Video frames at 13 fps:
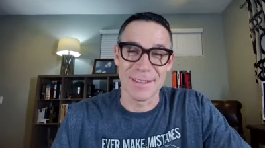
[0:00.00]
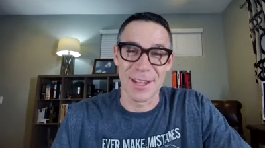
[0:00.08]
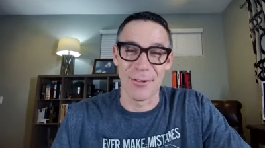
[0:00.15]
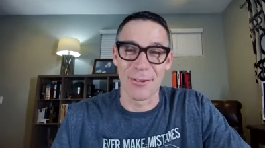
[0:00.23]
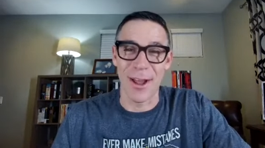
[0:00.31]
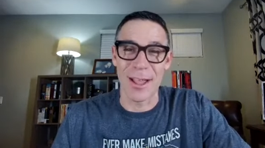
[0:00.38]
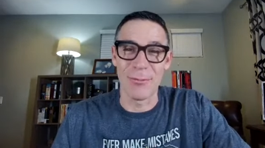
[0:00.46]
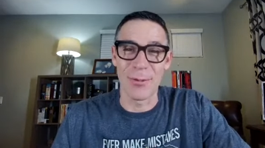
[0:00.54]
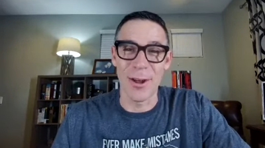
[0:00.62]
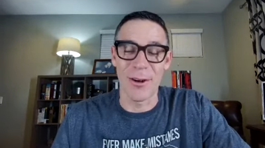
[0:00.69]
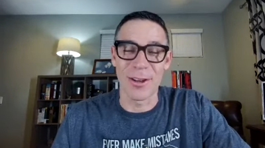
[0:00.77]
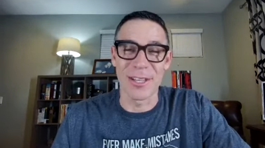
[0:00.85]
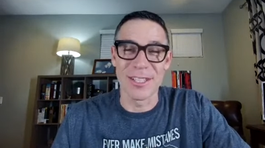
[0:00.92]
All right,
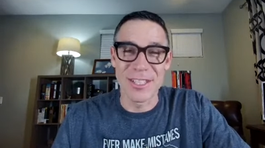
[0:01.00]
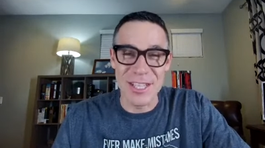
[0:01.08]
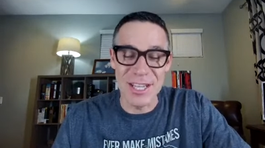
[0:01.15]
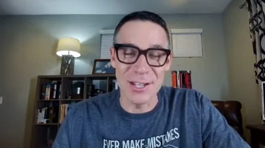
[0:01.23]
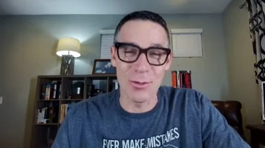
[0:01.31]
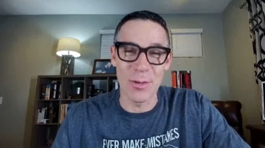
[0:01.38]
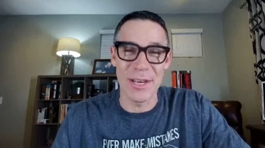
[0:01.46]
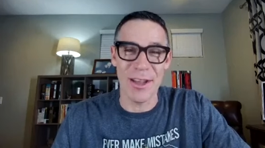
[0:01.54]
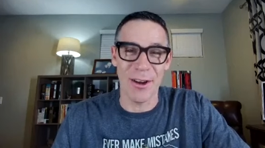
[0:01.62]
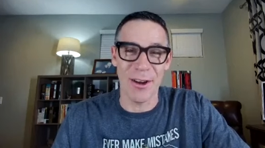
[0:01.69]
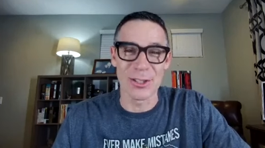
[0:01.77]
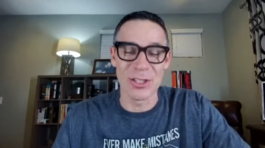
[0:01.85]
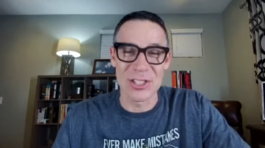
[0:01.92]
we are continuing
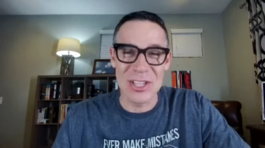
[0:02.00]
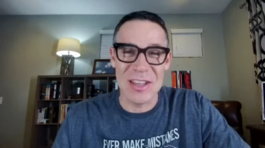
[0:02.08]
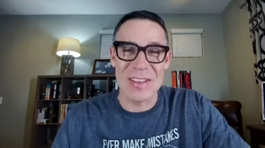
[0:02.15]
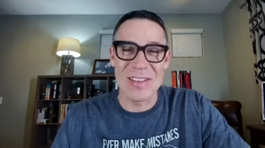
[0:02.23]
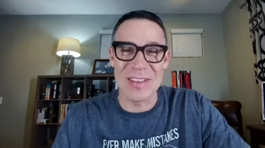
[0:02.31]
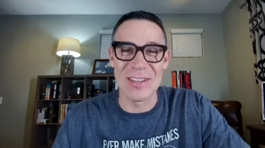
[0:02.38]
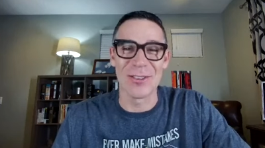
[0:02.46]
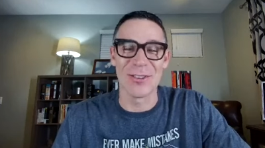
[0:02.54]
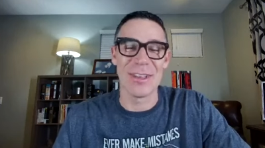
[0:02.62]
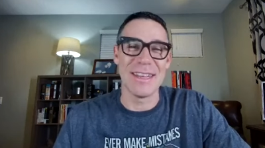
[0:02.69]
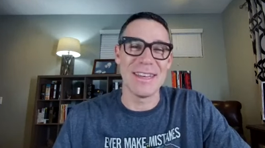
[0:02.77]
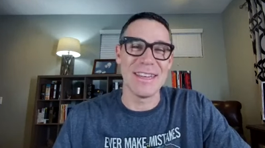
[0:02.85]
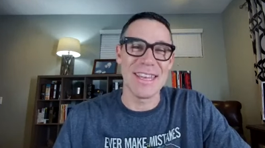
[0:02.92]
our study here
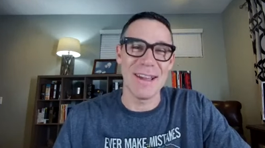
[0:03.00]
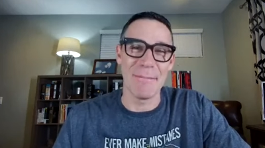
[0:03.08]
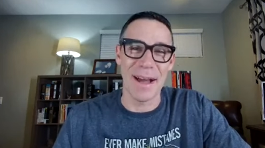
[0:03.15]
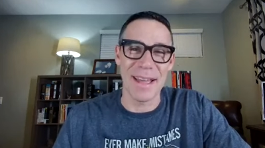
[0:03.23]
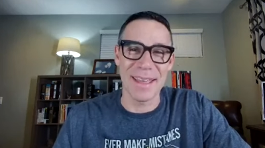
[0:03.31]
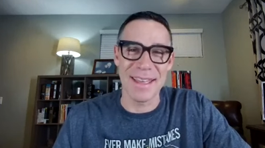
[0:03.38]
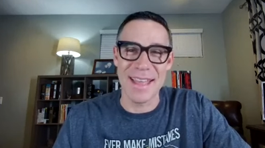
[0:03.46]
in Nehemiah,